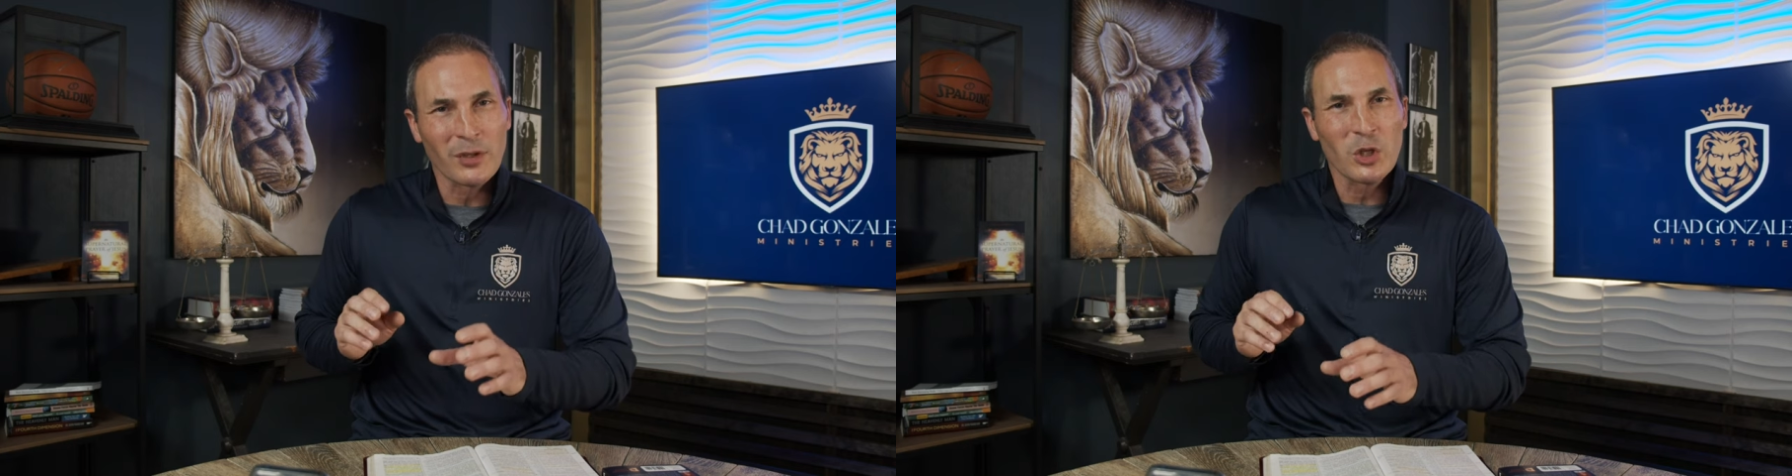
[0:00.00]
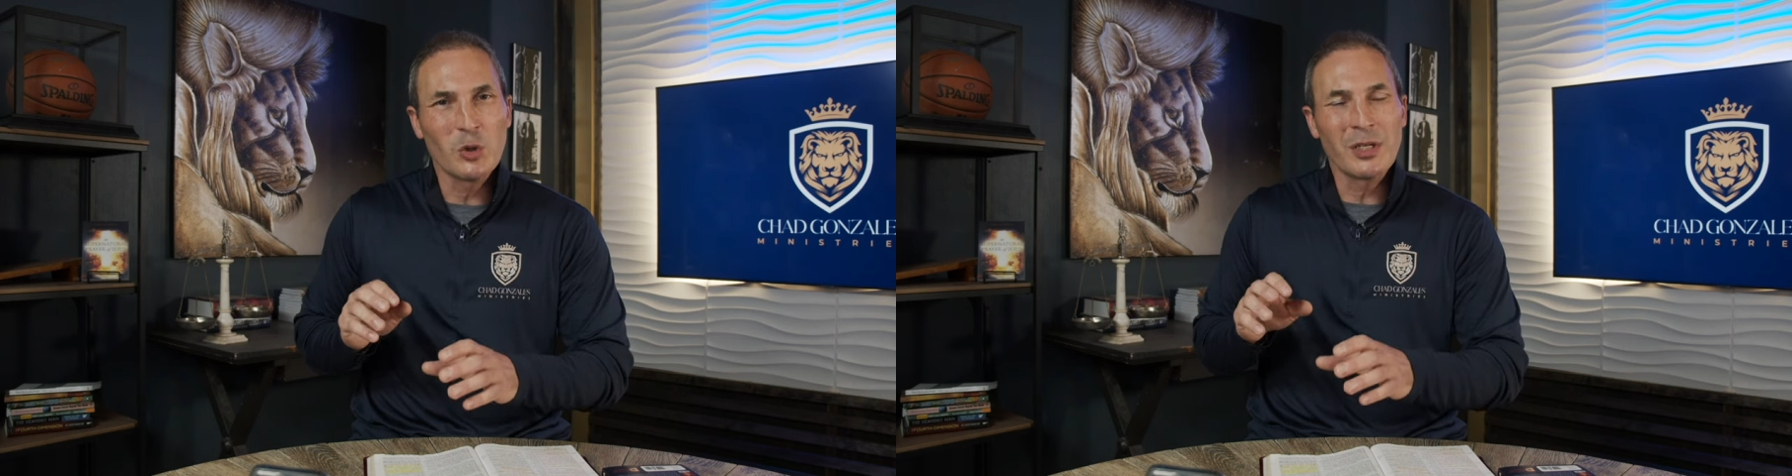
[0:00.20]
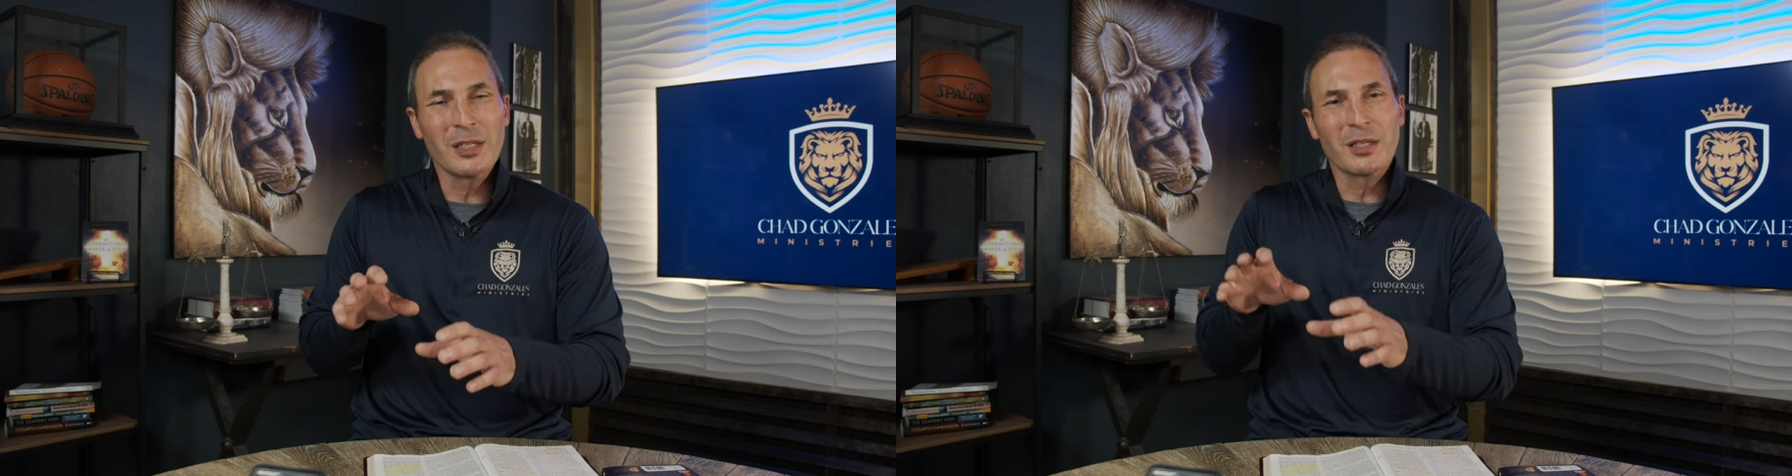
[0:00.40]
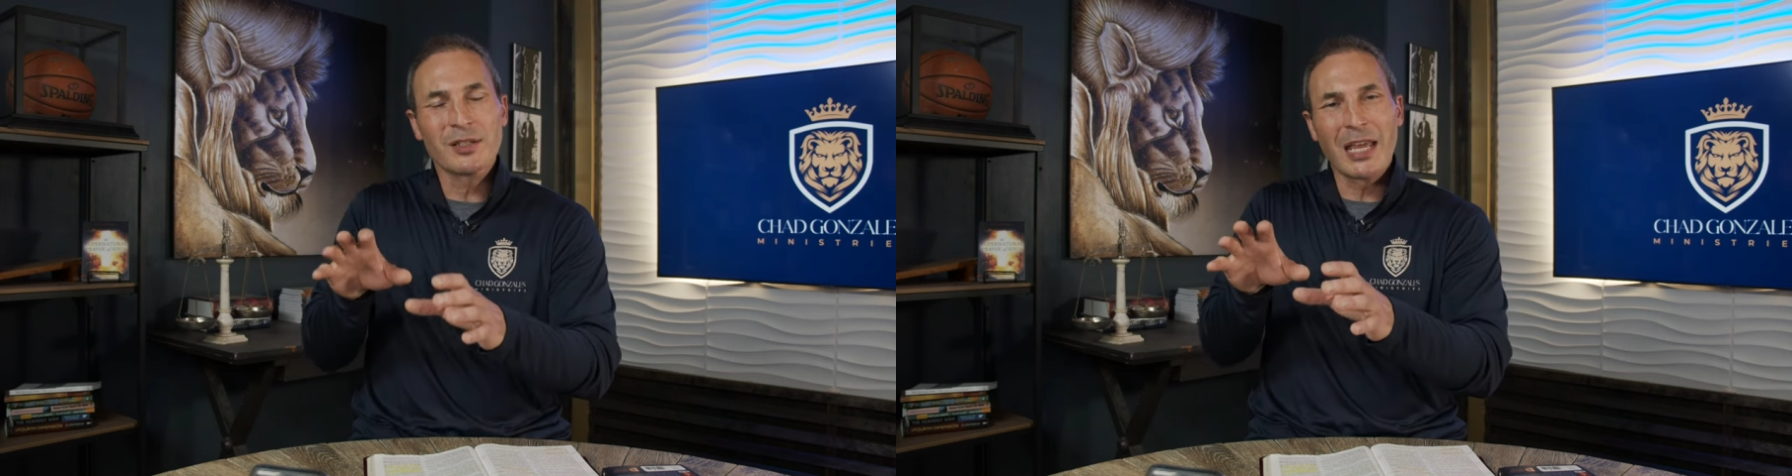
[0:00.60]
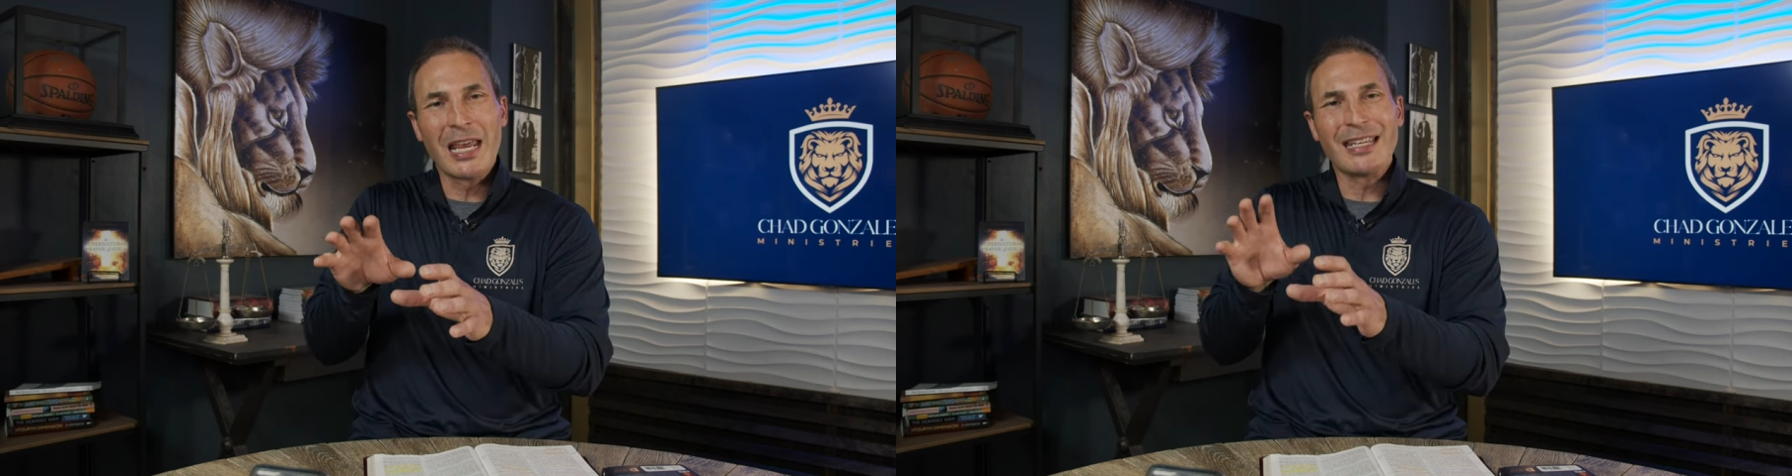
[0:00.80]
You need to
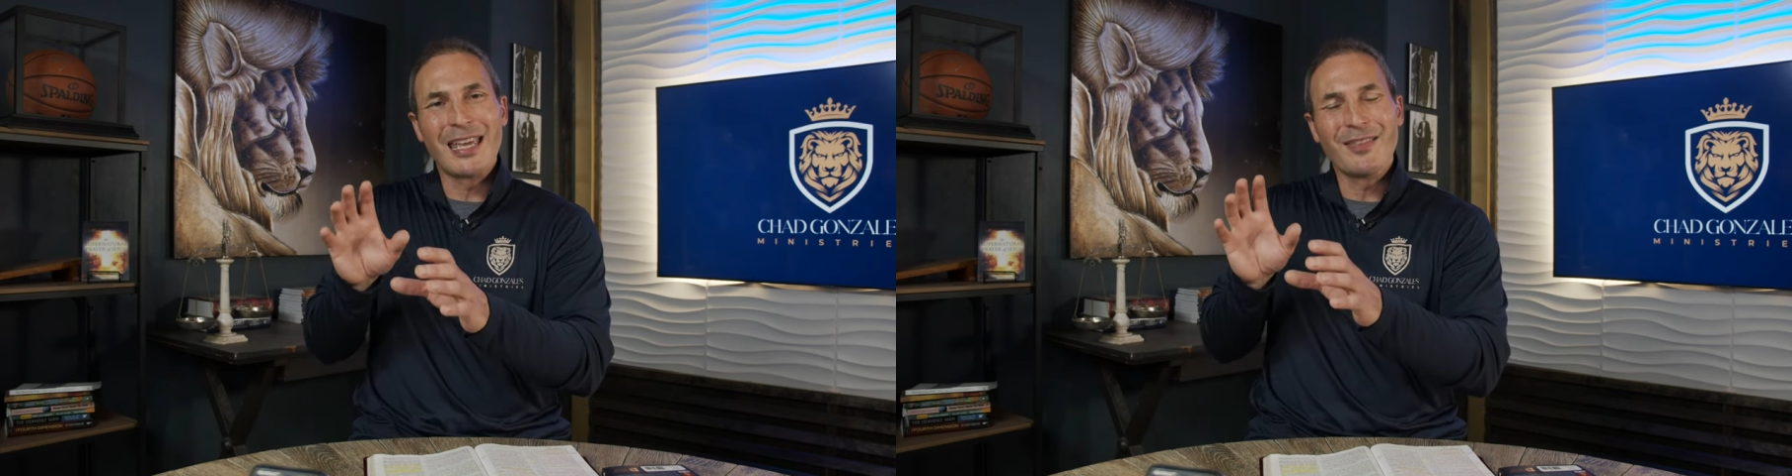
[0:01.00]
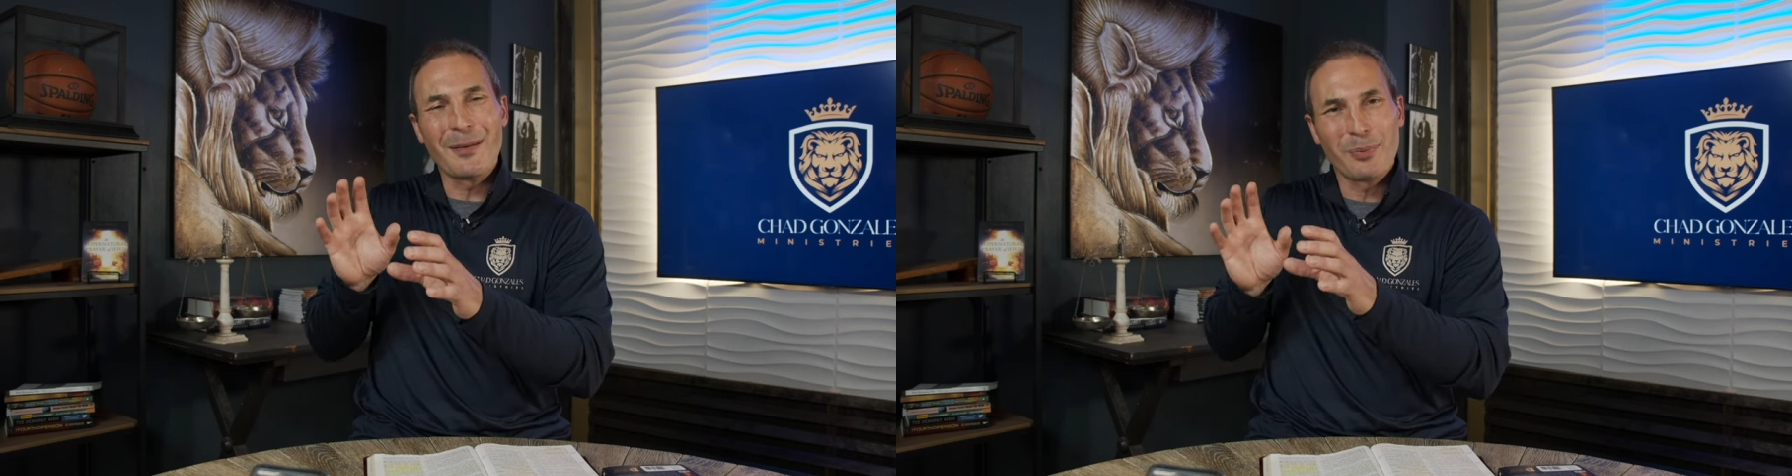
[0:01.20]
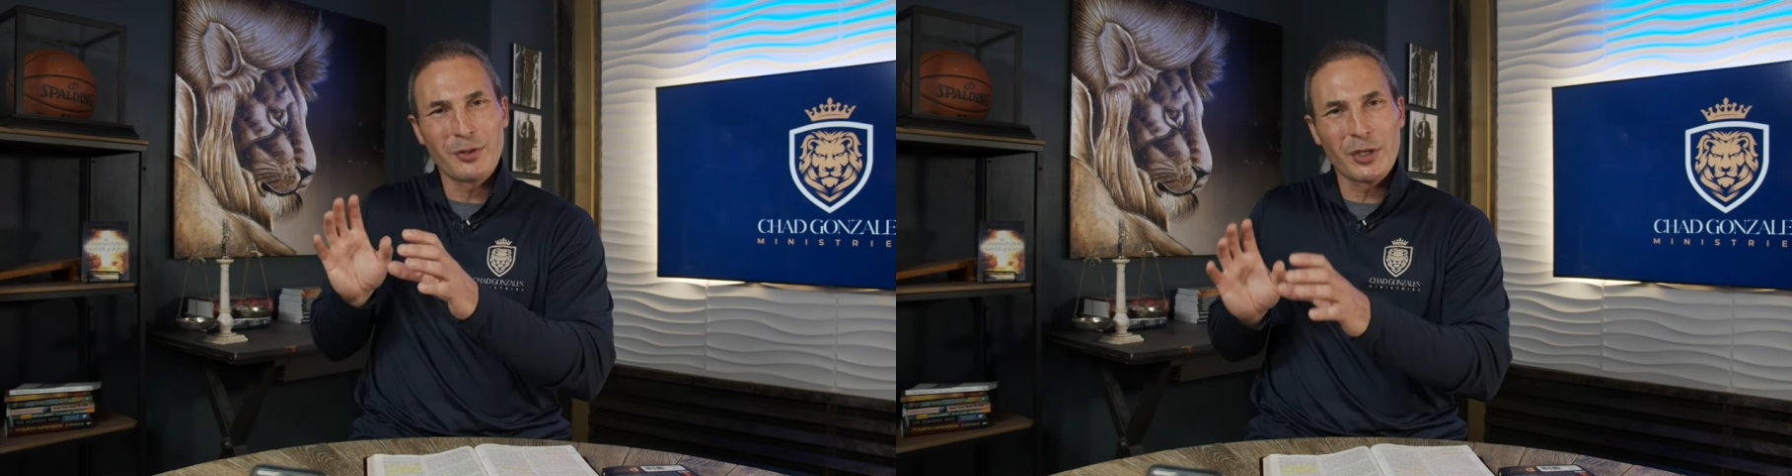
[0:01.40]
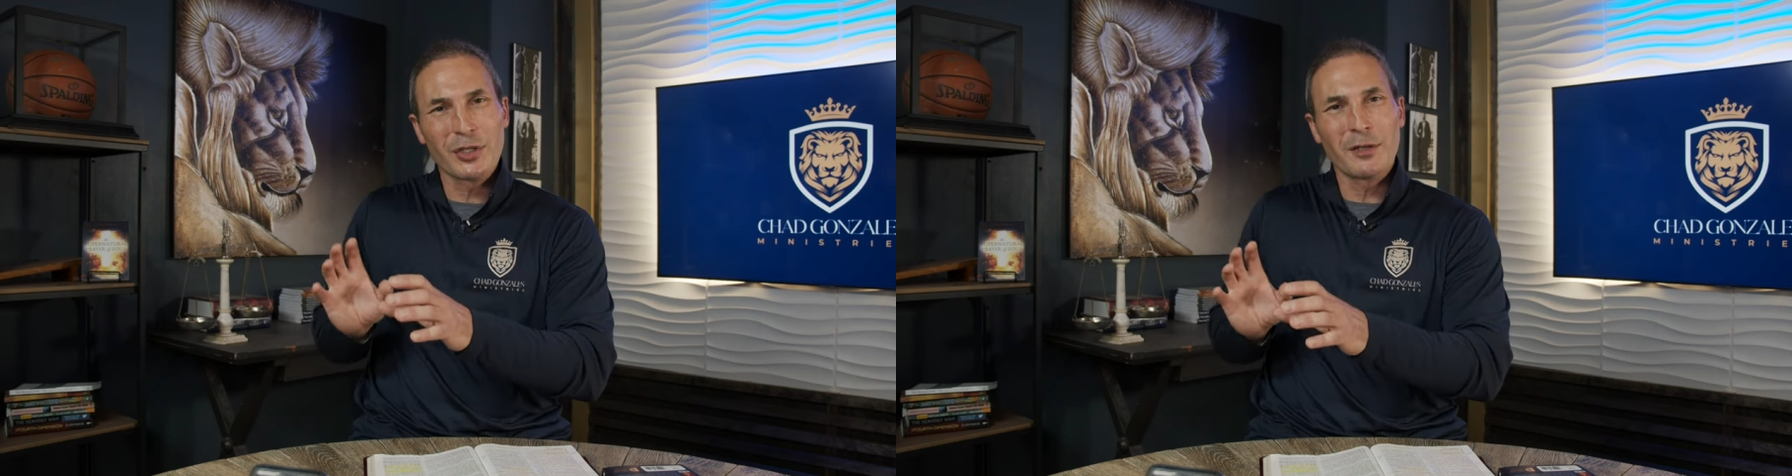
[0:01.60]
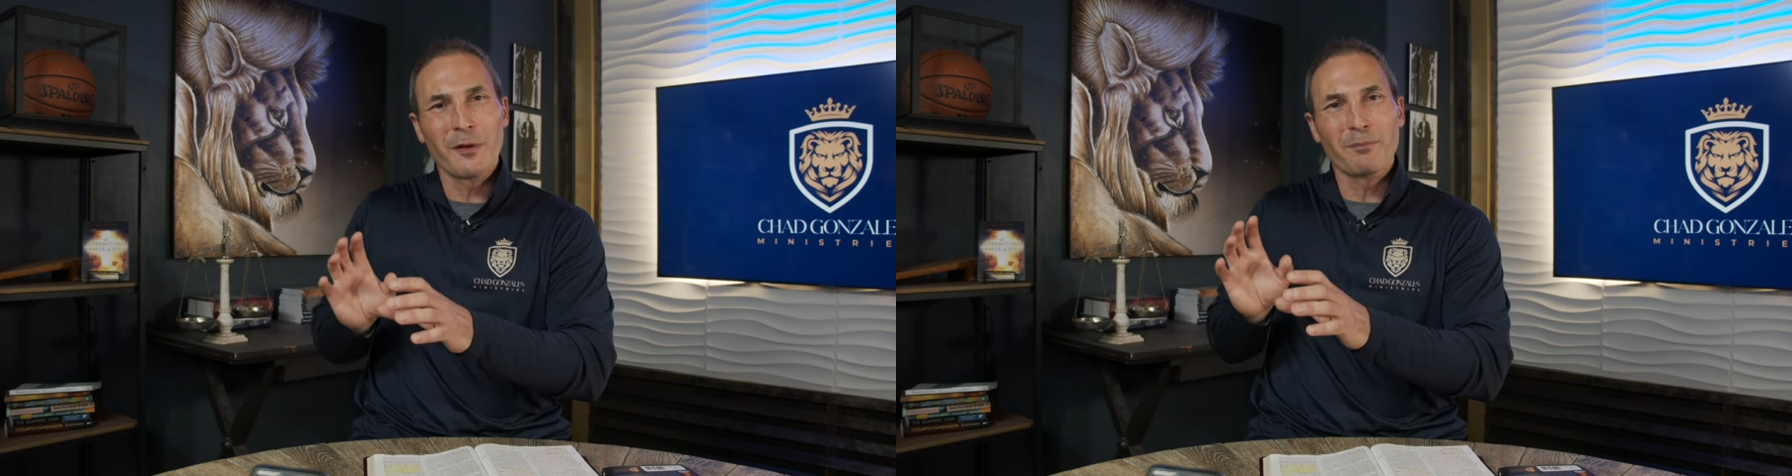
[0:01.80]
stand in that
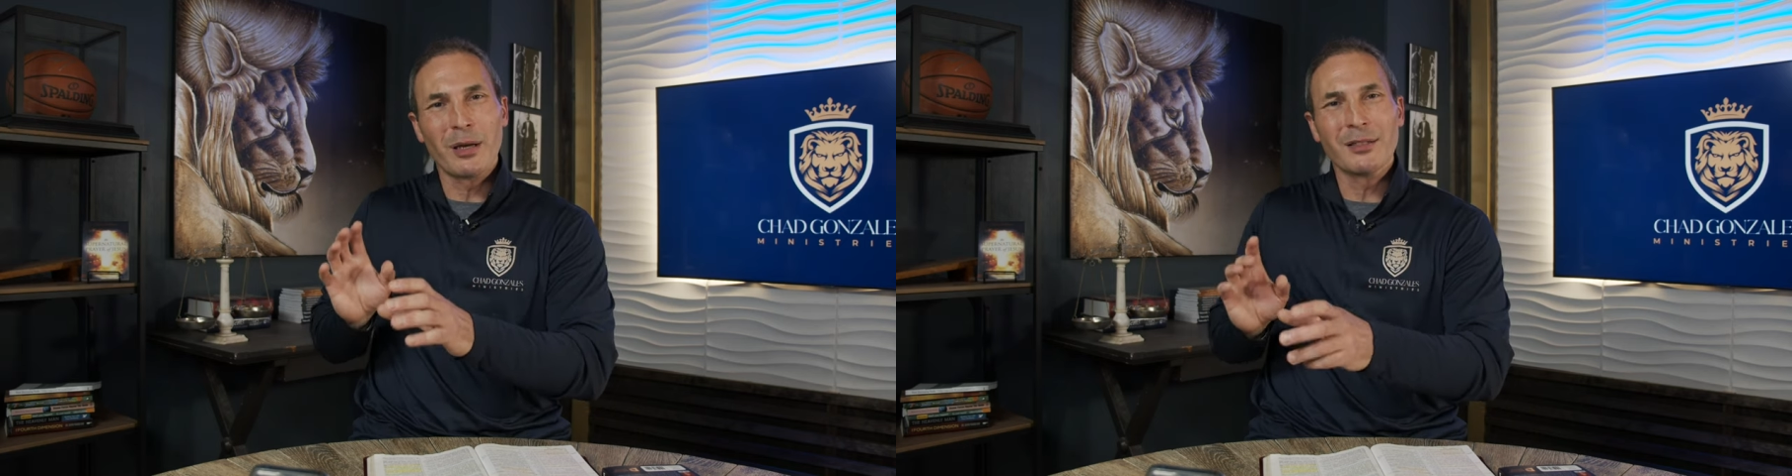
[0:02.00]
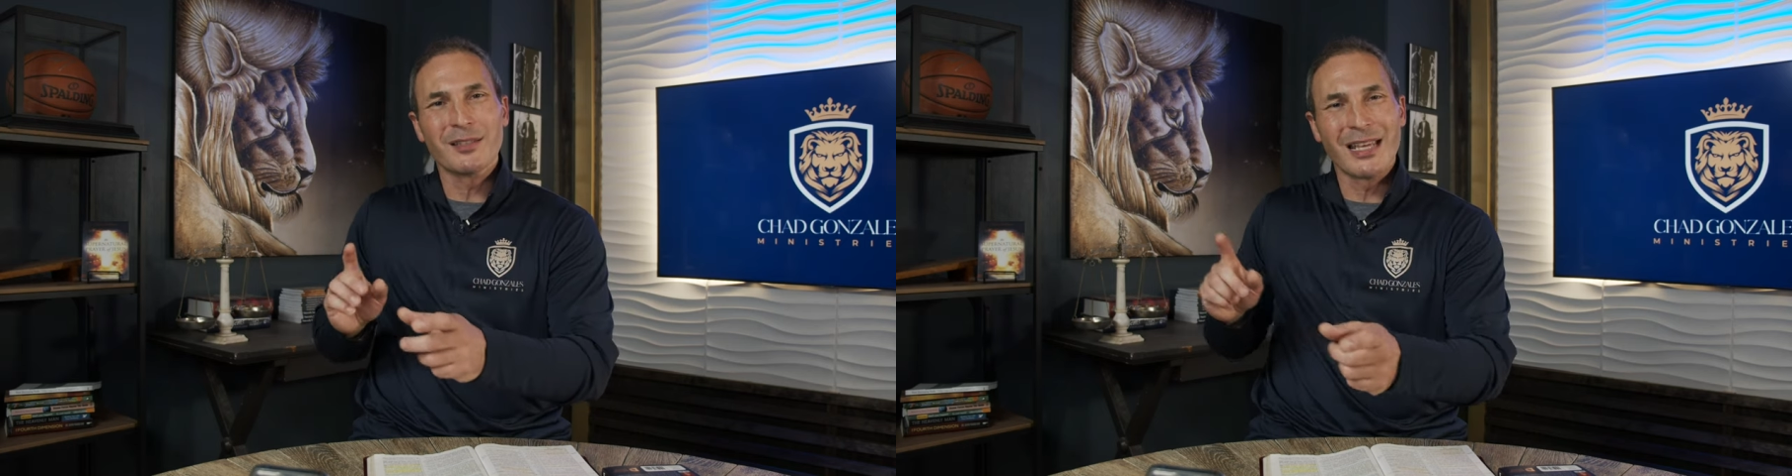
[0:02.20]
position of abundance